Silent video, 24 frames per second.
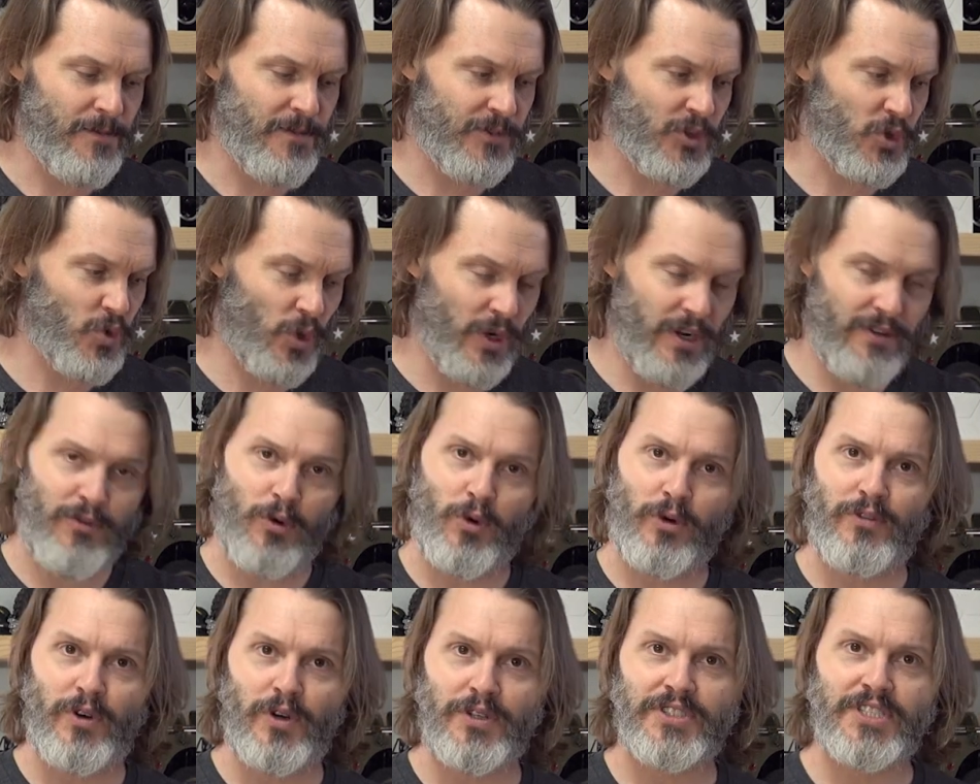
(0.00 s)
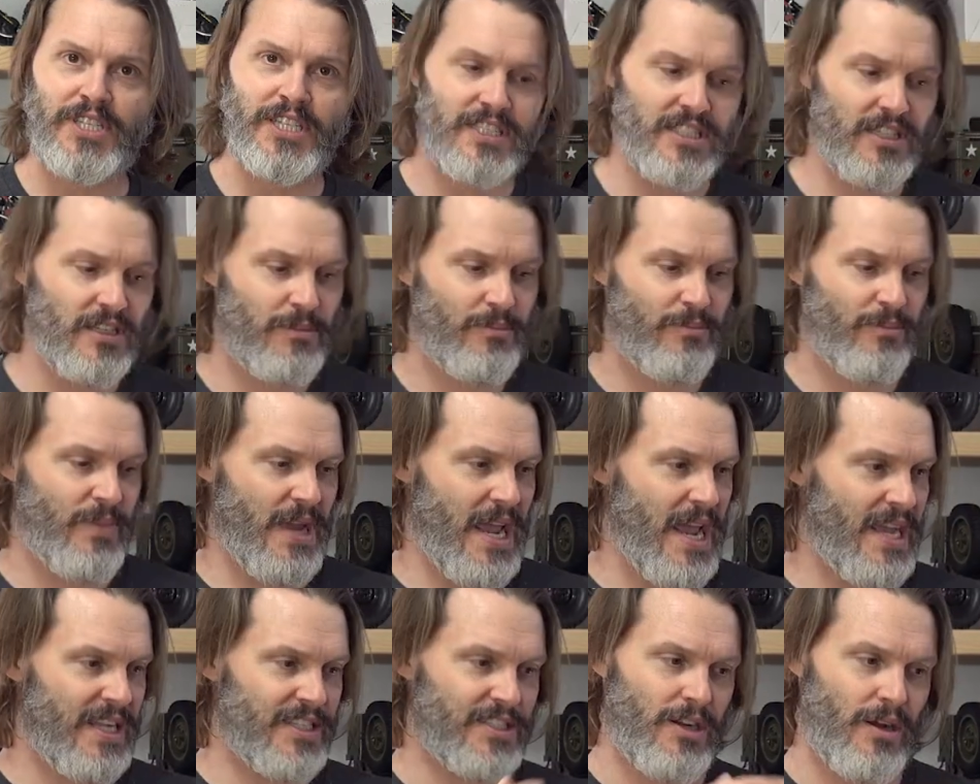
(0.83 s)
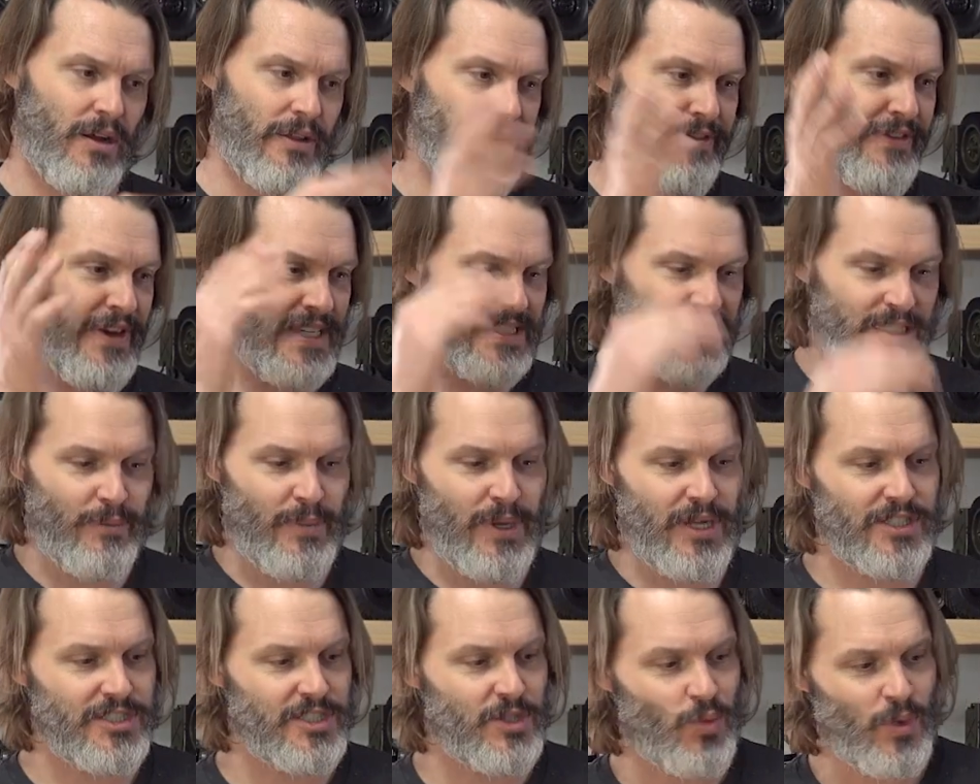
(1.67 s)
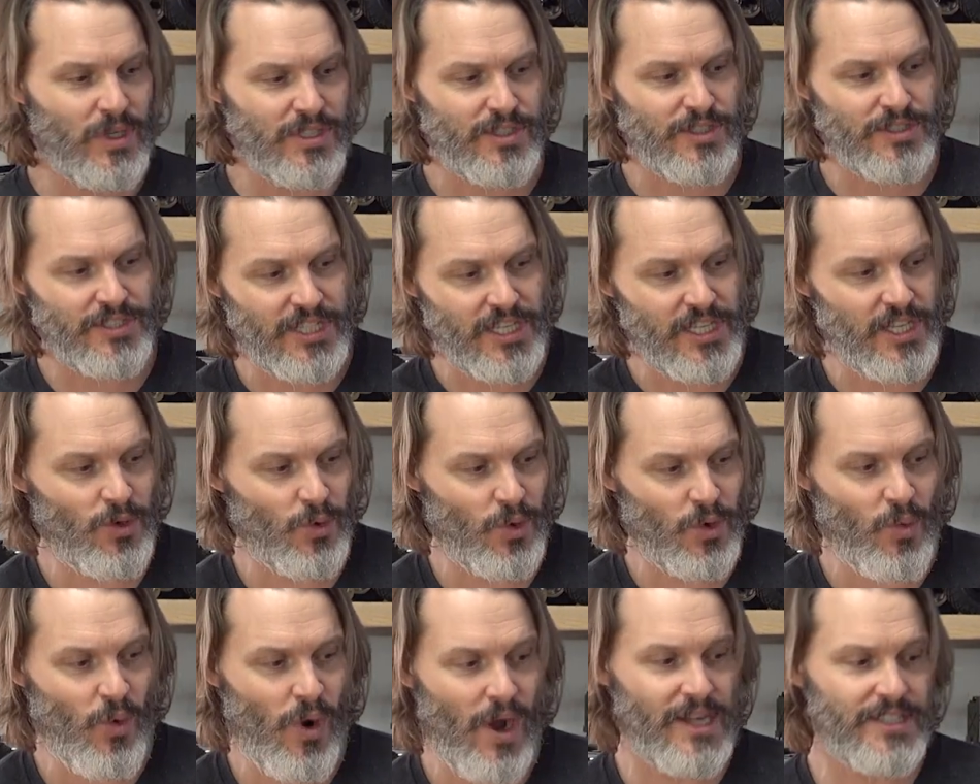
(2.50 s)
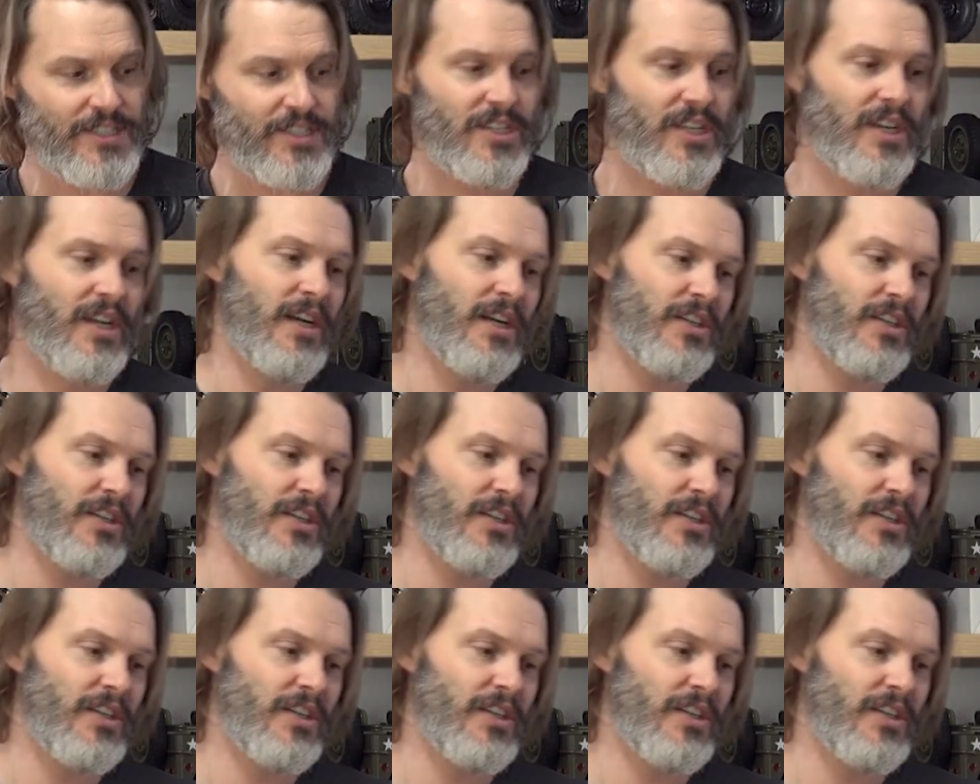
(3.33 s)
24 volt system, has all the fancy bells and whistles that you would want.